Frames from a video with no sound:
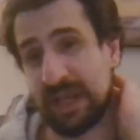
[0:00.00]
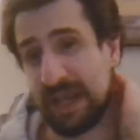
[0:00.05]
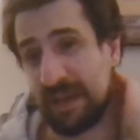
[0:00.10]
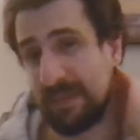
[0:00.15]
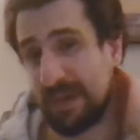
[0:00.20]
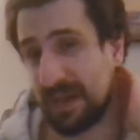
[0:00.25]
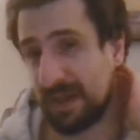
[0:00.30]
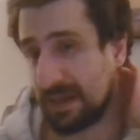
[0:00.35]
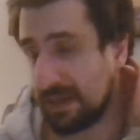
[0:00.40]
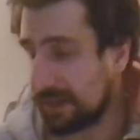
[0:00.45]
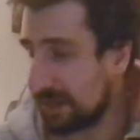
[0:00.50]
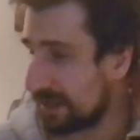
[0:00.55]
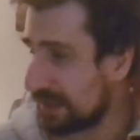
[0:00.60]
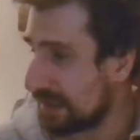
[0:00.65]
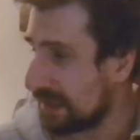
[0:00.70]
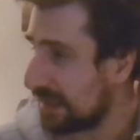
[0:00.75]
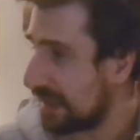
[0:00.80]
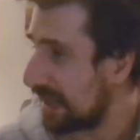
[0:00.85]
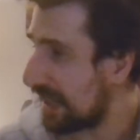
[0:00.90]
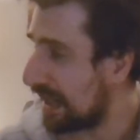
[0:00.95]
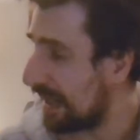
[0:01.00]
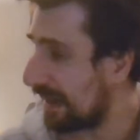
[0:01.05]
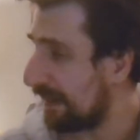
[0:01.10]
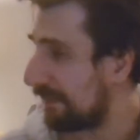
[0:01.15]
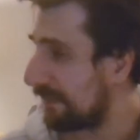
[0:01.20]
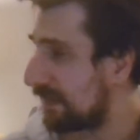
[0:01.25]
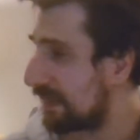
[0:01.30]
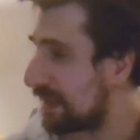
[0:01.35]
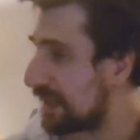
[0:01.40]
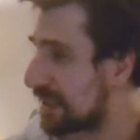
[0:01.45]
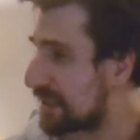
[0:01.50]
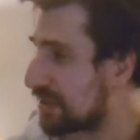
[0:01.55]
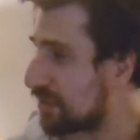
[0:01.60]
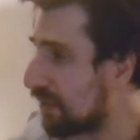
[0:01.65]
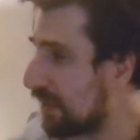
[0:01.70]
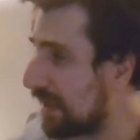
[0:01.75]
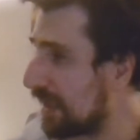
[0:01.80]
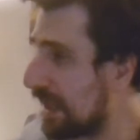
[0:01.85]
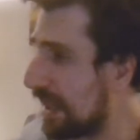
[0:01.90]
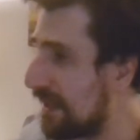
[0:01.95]
came in. The
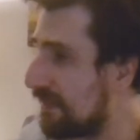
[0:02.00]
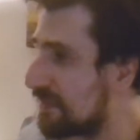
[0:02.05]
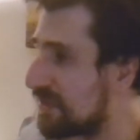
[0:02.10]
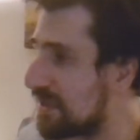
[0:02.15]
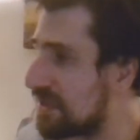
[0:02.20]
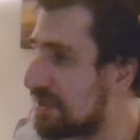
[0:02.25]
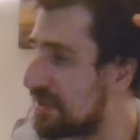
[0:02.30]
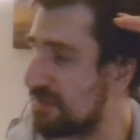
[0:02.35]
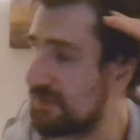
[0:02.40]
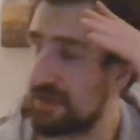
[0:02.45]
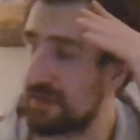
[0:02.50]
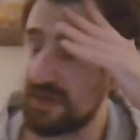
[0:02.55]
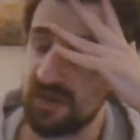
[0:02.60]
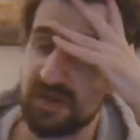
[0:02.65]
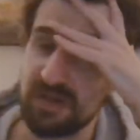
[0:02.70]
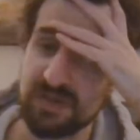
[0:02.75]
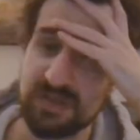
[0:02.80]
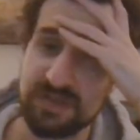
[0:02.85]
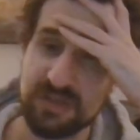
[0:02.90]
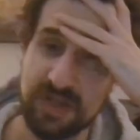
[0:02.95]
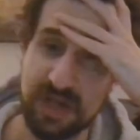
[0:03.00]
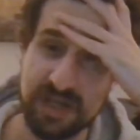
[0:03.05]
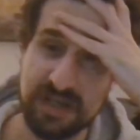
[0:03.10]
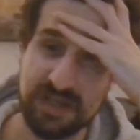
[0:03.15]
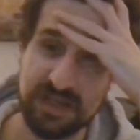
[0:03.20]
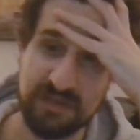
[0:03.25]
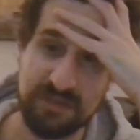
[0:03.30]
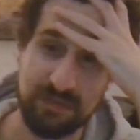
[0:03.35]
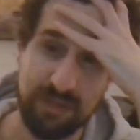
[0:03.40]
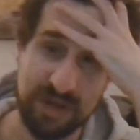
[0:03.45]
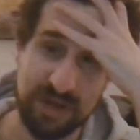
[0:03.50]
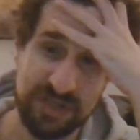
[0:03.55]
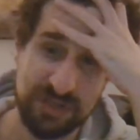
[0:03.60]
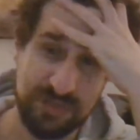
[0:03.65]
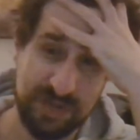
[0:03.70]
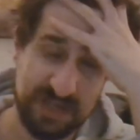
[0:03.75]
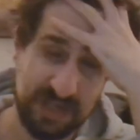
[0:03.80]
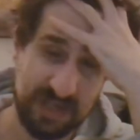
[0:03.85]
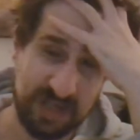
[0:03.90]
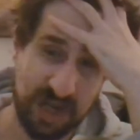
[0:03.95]
storyline was interesting with her. Sonya Deville went
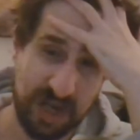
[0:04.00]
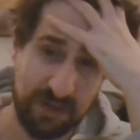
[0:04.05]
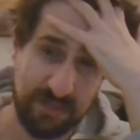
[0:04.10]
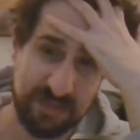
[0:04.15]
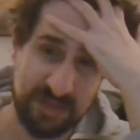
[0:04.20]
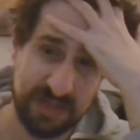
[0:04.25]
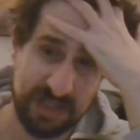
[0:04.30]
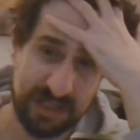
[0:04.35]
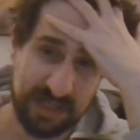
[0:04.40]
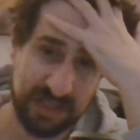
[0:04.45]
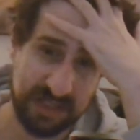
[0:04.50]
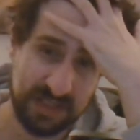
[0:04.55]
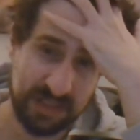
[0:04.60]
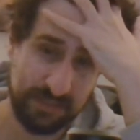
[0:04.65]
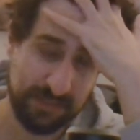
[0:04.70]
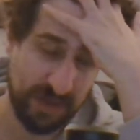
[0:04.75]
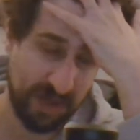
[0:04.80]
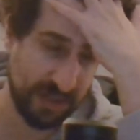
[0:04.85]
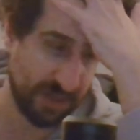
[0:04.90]
straight to commentating and didn't